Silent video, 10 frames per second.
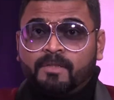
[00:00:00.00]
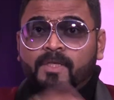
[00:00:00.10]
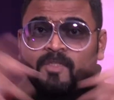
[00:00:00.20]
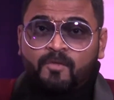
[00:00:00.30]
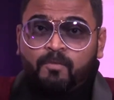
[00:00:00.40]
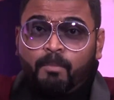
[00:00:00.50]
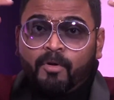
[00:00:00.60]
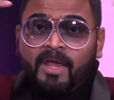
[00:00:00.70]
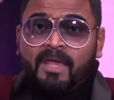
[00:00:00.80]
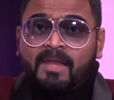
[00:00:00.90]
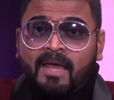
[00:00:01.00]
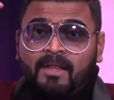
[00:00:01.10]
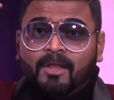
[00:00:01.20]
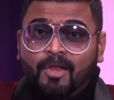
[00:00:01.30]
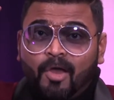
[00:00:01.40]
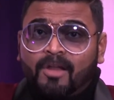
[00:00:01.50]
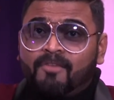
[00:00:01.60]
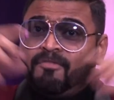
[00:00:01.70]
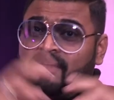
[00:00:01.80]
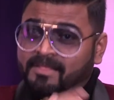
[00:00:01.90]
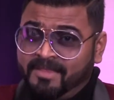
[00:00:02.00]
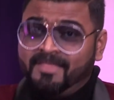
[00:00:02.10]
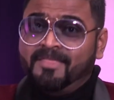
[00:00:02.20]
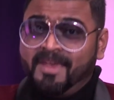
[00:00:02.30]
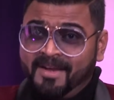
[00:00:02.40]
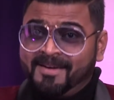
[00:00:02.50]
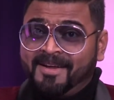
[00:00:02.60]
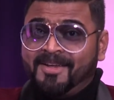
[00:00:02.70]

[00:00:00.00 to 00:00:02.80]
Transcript: This brain had a lot of filth in there.